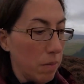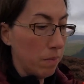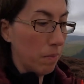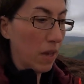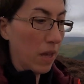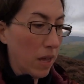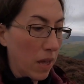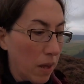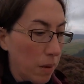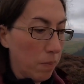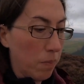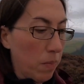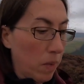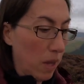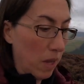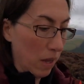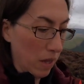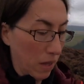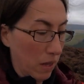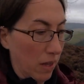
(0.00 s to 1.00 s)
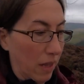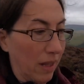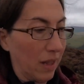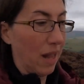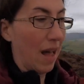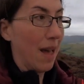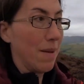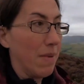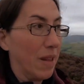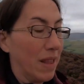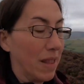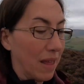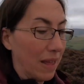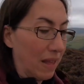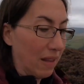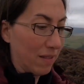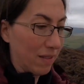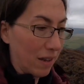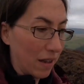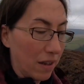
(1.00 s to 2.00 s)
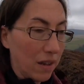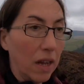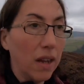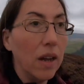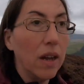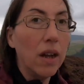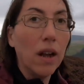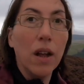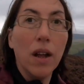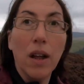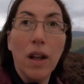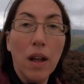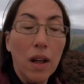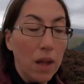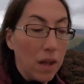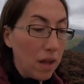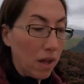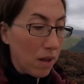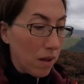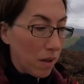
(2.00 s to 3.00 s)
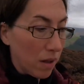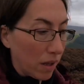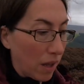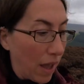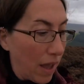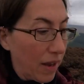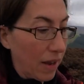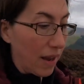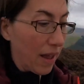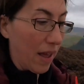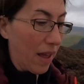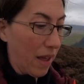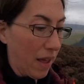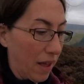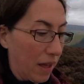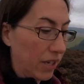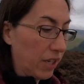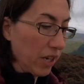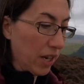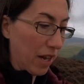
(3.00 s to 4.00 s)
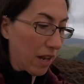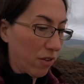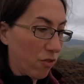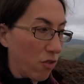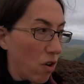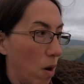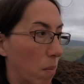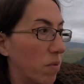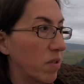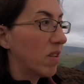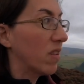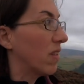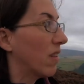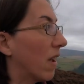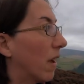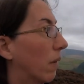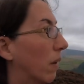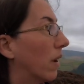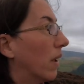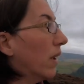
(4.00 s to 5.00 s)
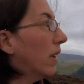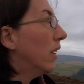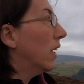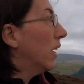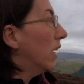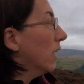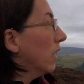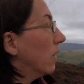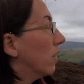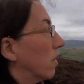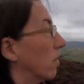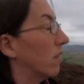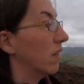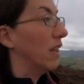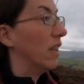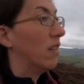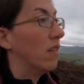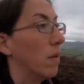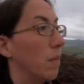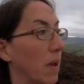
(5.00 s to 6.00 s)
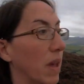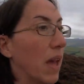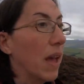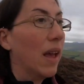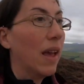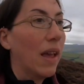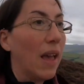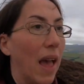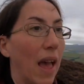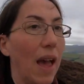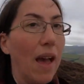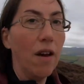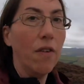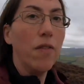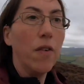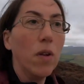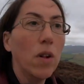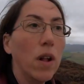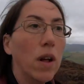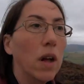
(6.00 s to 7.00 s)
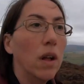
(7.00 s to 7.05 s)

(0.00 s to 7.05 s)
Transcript: be climbing things and getting near sheer drops, so just need to be careful.